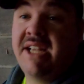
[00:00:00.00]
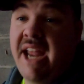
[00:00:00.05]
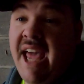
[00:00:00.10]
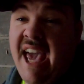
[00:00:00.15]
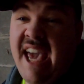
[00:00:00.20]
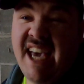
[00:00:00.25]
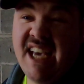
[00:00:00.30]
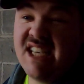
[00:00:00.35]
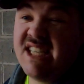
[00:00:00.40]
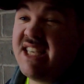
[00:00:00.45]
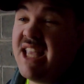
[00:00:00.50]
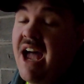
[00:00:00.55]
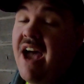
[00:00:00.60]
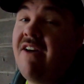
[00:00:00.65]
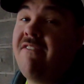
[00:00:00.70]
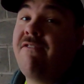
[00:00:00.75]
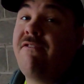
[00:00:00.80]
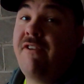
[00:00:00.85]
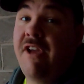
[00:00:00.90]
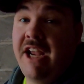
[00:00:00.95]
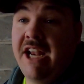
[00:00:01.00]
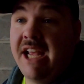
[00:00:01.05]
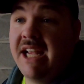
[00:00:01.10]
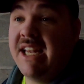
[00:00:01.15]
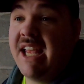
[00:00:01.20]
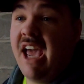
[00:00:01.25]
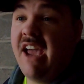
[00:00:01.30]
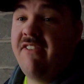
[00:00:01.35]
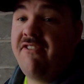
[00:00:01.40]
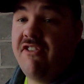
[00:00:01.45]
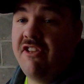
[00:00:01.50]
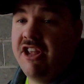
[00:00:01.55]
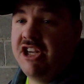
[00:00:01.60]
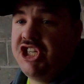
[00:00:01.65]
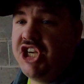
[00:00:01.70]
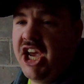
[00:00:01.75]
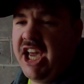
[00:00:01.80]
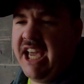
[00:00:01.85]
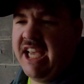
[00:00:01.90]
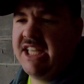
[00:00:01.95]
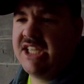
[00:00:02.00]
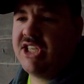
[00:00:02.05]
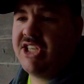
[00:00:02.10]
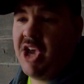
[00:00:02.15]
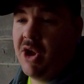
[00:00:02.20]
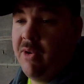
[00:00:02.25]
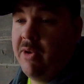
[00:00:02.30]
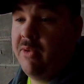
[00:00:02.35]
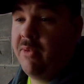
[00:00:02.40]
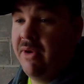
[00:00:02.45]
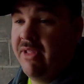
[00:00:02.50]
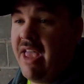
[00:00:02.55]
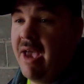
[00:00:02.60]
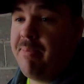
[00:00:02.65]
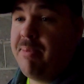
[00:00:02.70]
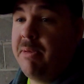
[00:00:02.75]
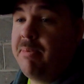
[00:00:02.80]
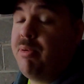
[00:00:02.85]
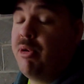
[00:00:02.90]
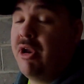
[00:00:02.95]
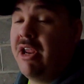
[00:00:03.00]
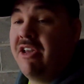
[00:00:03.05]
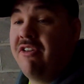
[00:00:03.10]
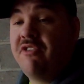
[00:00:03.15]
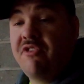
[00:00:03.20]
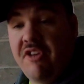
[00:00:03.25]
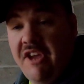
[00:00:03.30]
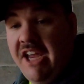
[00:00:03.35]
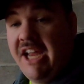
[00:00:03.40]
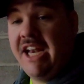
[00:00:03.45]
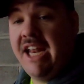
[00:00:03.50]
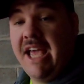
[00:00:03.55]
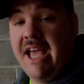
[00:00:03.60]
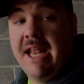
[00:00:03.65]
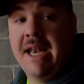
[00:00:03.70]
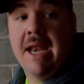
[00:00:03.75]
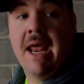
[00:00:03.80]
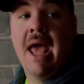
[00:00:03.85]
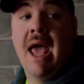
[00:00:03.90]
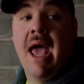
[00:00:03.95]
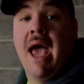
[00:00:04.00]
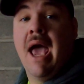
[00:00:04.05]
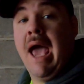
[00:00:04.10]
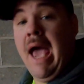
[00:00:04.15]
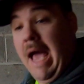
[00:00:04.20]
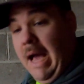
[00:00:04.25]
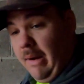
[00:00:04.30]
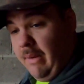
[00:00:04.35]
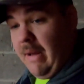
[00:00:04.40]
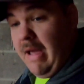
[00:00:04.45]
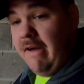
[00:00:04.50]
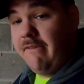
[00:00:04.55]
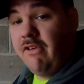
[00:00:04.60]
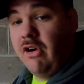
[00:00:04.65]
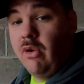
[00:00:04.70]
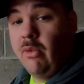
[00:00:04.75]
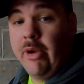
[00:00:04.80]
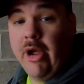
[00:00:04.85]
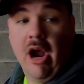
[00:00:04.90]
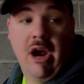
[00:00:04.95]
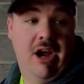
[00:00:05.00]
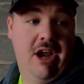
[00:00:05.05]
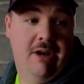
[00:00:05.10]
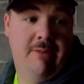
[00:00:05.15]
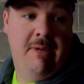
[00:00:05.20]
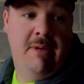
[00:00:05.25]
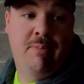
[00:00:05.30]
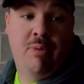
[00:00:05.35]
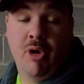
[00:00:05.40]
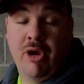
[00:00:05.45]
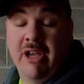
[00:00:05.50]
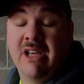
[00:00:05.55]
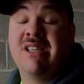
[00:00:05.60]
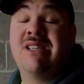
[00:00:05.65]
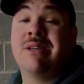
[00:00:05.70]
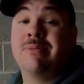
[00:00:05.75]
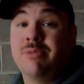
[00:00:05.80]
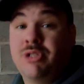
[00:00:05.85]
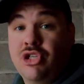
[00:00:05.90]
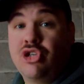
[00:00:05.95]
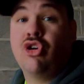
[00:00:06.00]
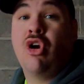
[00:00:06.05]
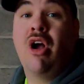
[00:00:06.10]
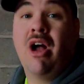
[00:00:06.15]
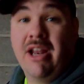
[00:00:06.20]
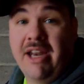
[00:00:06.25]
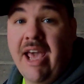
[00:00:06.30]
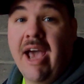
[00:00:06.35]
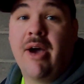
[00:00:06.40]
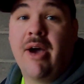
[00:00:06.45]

Today is not feeding day for the chickens, so we will not be putting feed in. However, we are going to be putting some straw